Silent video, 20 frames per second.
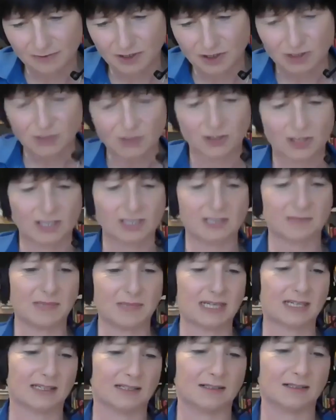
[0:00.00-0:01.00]
we're just trying to
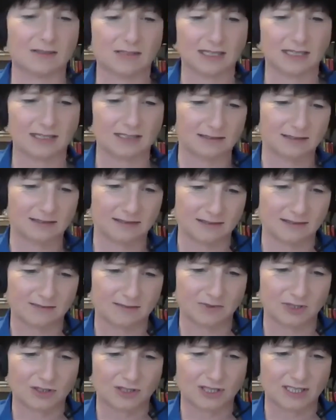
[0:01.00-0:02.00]
make it look like
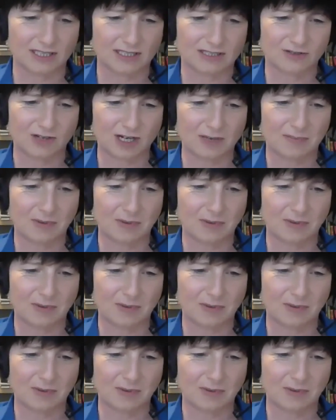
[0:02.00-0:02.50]
we're trying to scrape